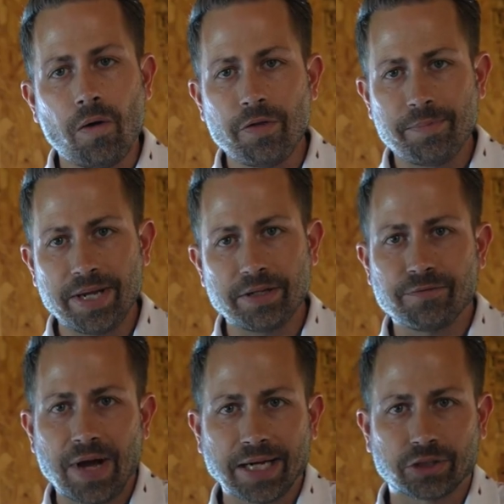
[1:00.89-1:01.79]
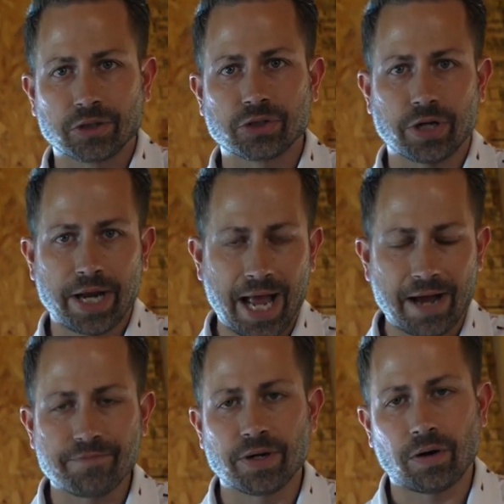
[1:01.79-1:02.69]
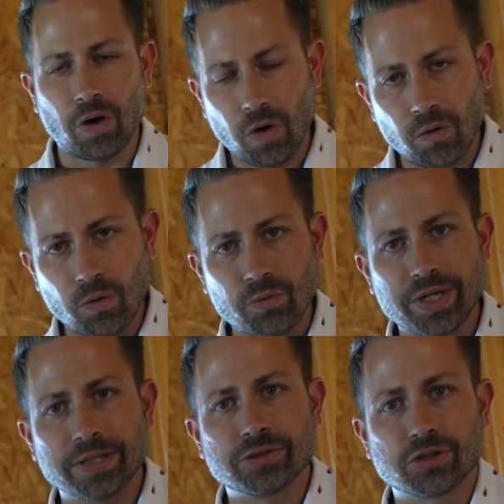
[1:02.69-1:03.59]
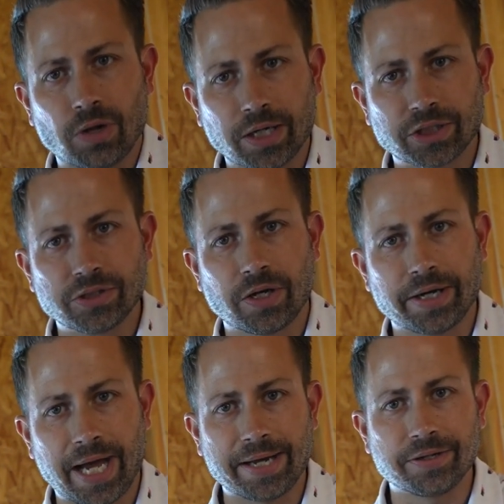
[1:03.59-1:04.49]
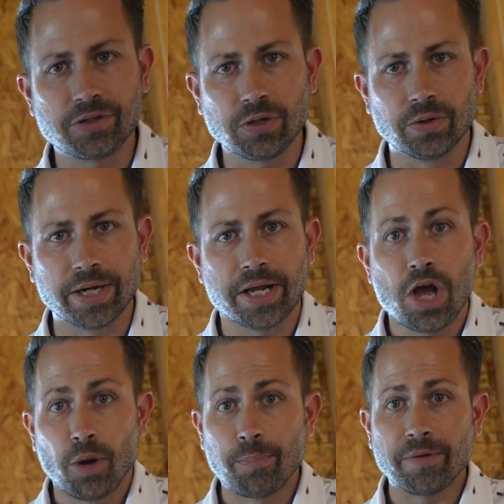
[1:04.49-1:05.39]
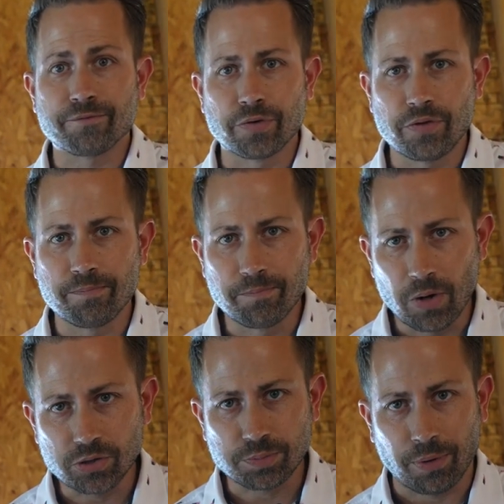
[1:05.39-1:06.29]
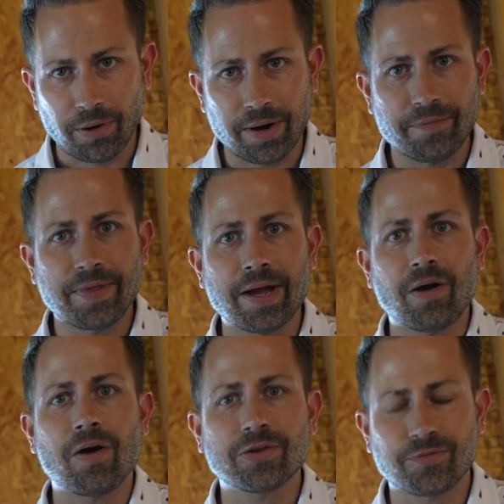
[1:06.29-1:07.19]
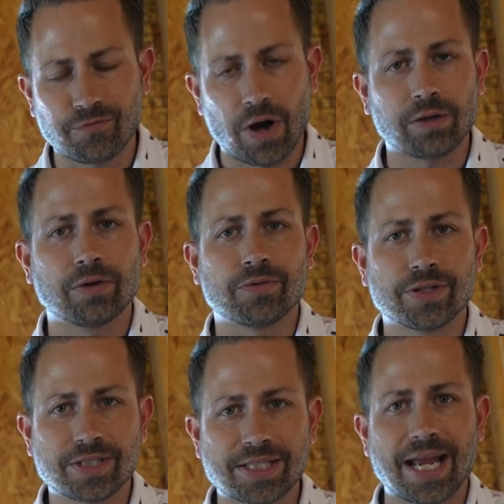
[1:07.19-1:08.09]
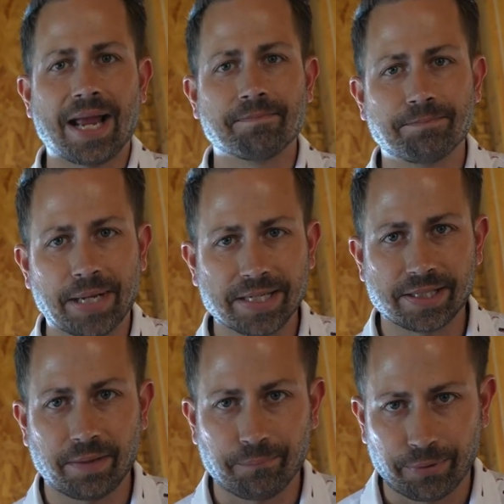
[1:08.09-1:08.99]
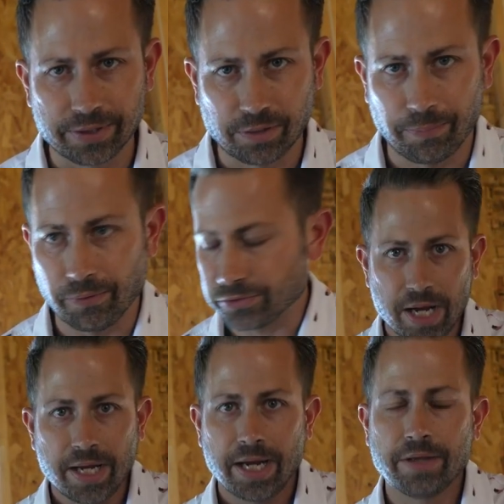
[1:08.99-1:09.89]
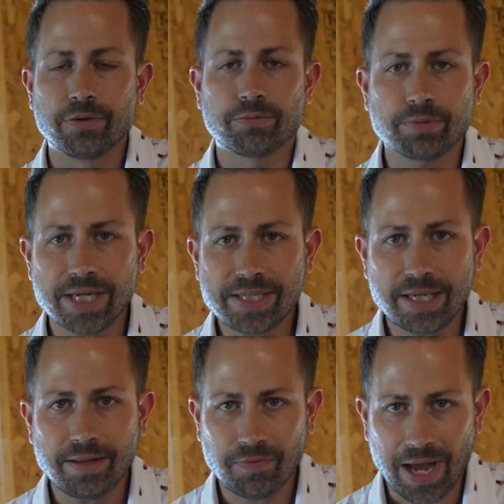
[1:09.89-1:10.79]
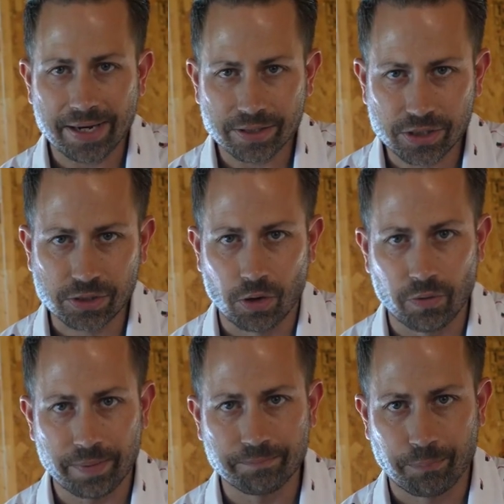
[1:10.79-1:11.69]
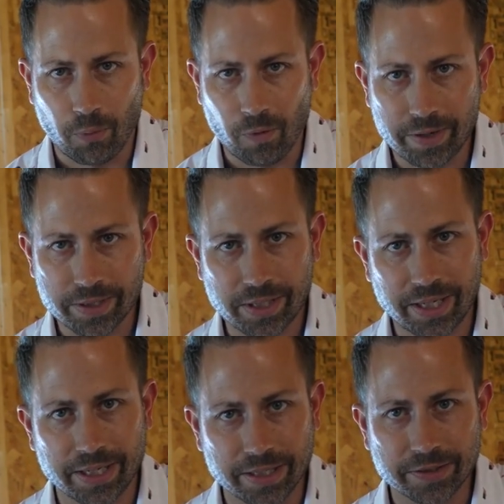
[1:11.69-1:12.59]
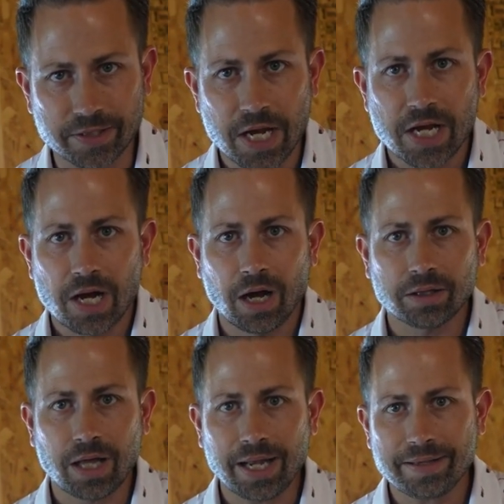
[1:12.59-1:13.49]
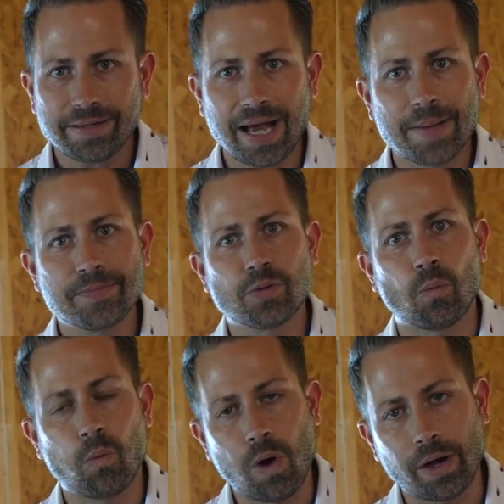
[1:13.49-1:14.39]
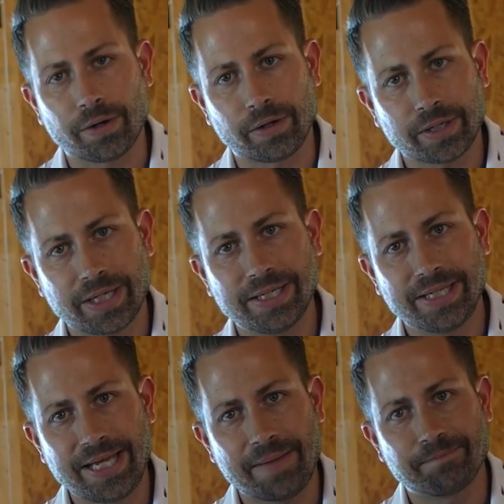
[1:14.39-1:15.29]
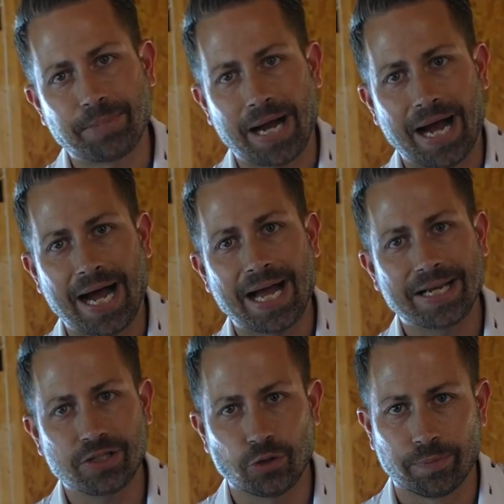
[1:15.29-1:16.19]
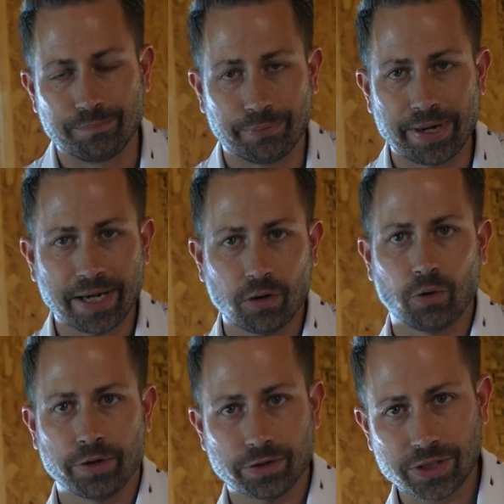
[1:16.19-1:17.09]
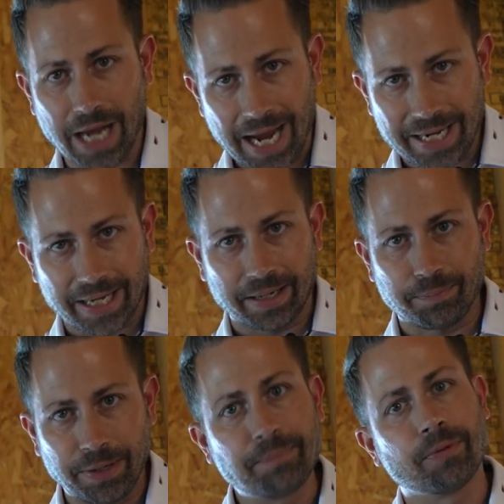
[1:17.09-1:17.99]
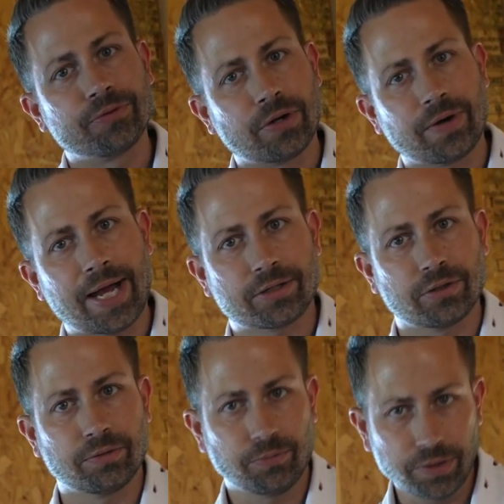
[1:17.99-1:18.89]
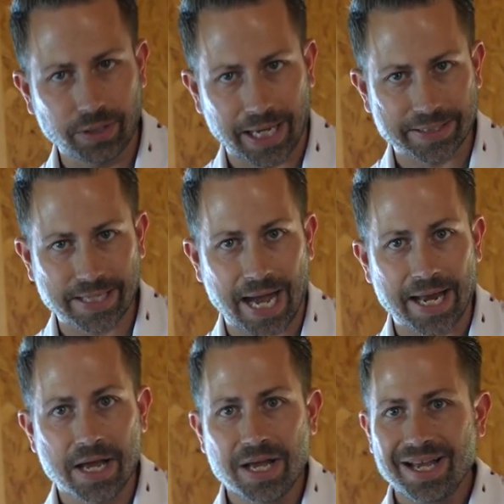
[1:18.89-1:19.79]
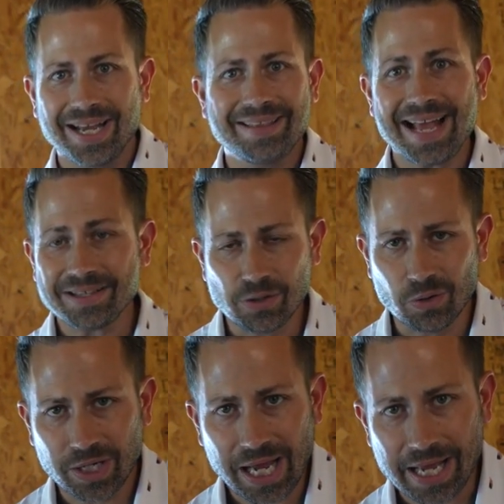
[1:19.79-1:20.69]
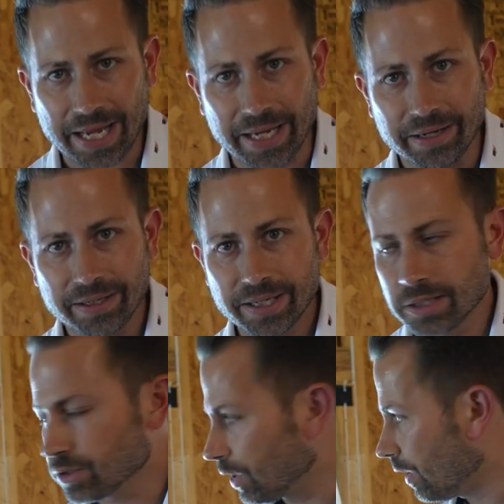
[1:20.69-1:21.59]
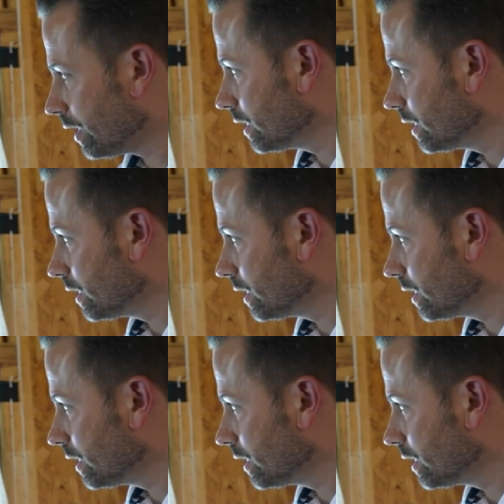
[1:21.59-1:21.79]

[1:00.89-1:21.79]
the manufacturers are going to have their own instructions on how to do it, but for the most part, they all follow the same basic principles. And the reason that is so important is a lot of times water can get behind your brick or your siding, and people don't actually realize that. And that's okay, as long